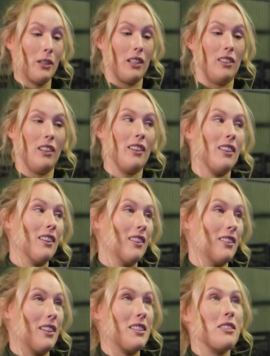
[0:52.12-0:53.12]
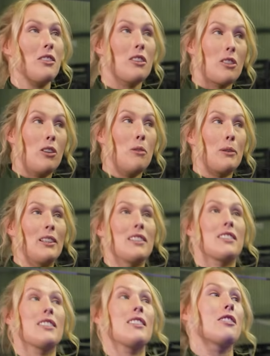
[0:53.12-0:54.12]
well, this is not
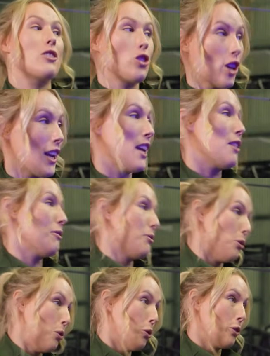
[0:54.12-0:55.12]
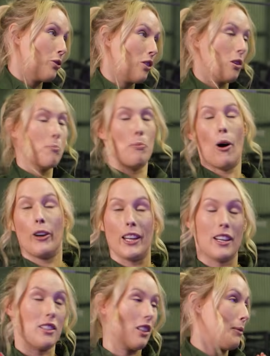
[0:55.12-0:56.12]
turbulence, this is G-force. Your
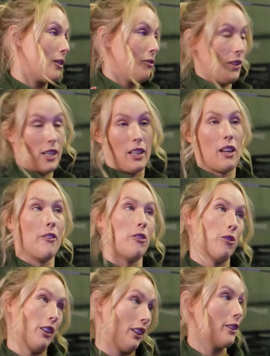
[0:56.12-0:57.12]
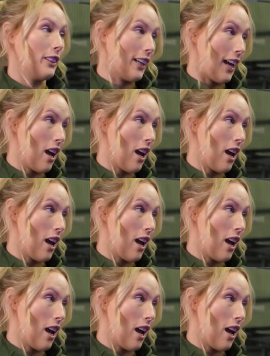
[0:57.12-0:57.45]
body is gonna be feeling really, really